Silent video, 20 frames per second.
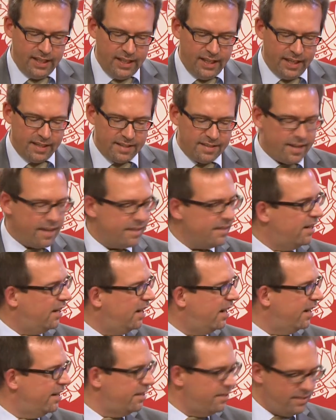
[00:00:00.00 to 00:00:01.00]
and set
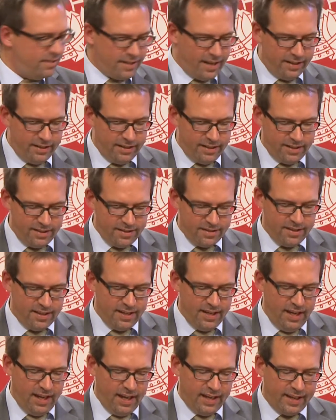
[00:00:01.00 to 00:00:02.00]
high standards
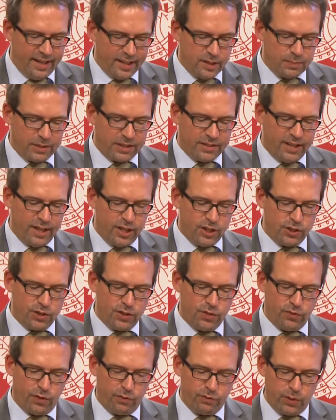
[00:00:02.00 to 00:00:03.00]
and
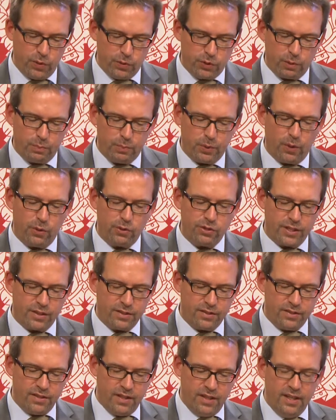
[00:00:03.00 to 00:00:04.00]
expectations for future
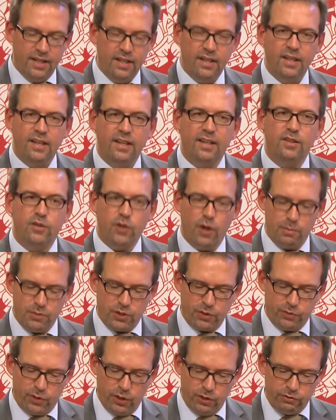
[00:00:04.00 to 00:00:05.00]
projects in terms
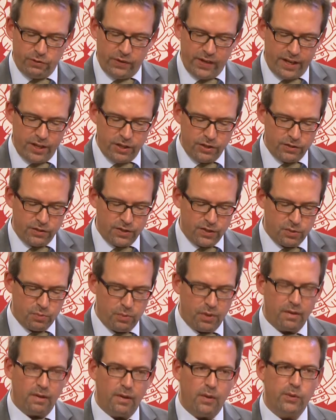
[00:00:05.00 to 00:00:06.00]
of good relations
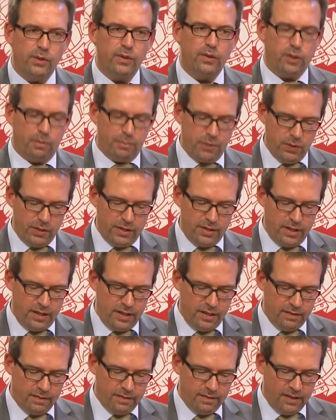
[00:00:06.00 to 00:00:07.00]
with the local
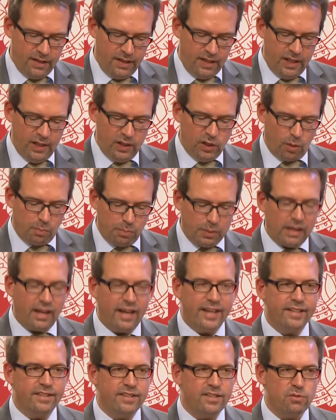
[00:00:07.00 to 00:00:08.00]
community,
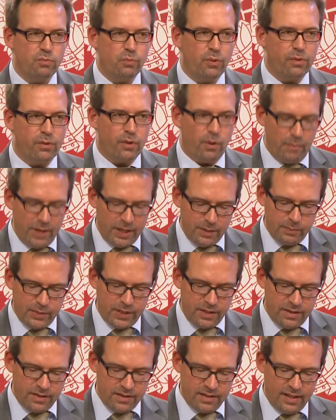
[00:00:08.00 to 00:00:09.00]
compliance with
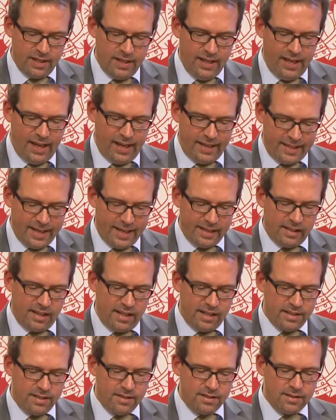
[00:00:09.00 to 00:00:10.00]
commitments and
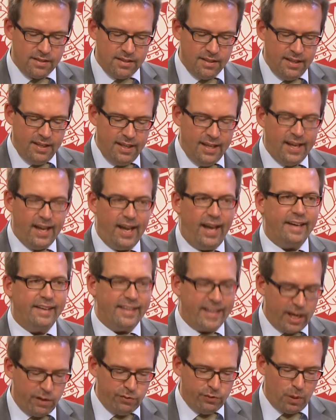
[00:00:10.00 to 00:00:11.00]
deadlines, and
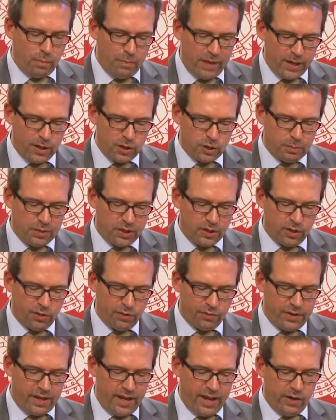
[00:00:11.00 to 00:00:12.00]
careful management
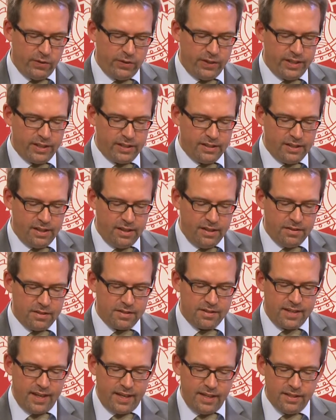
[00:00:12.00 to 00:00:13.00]
of the area the
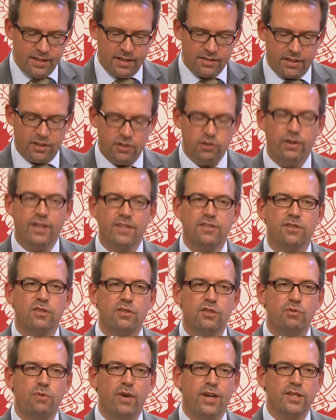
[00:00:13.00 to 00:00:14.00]
state has
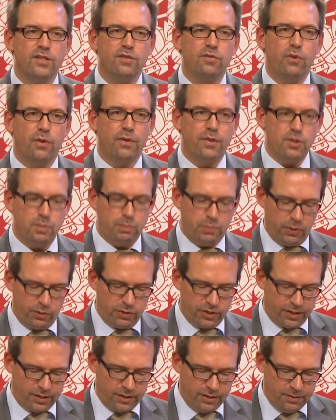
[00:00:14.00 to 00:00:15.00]
entrusted to us for this
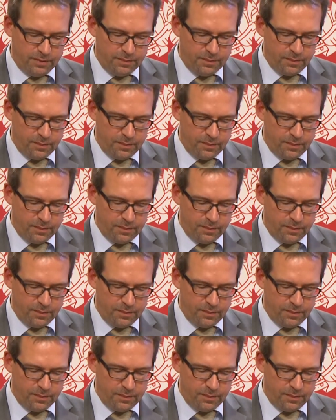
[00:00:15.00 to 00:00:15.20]
project.